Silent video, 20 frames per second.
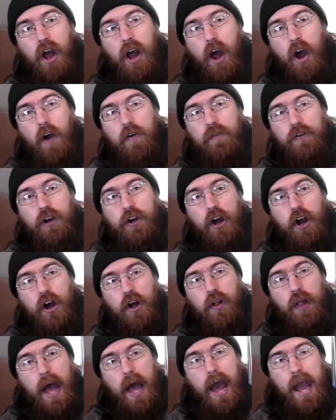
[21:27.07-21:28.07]

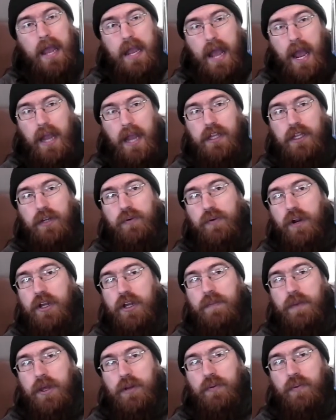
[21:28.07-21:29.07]
Overall, I highly
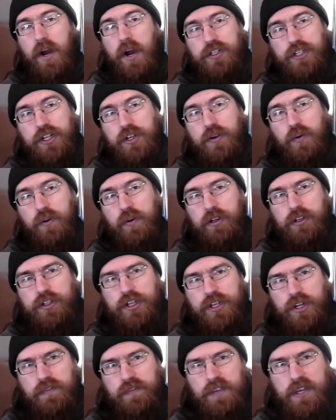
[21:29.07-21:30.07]
recommend watching
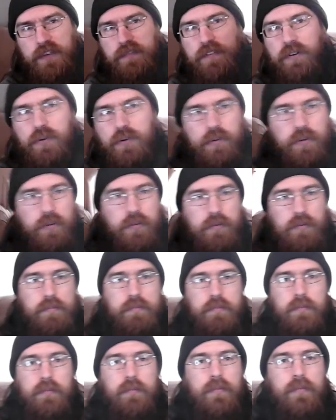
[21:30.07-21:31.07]
Origin of Evil.
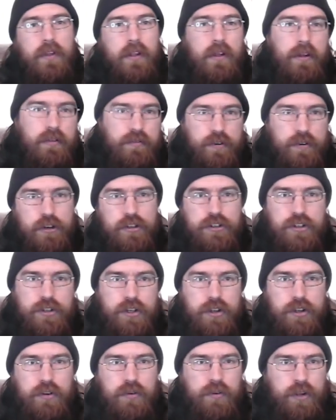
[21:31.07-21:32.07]

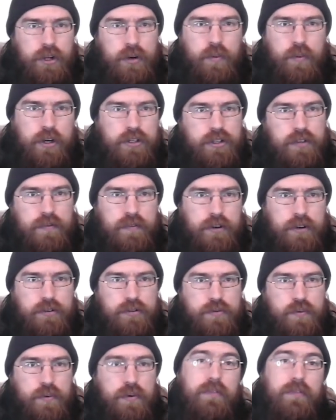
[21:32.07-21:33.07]
Unfortunately, you do need to watch the
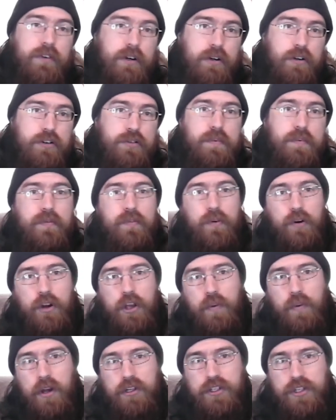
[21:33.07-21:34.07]
first one first before
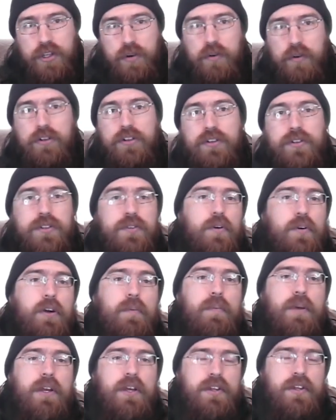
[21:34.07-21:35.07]
you watch the origin
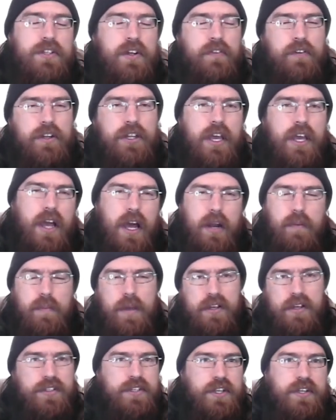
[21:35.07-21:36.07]
story because everything kind of
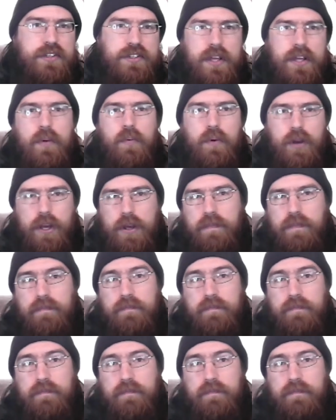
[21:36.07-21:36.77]
makes sense that way.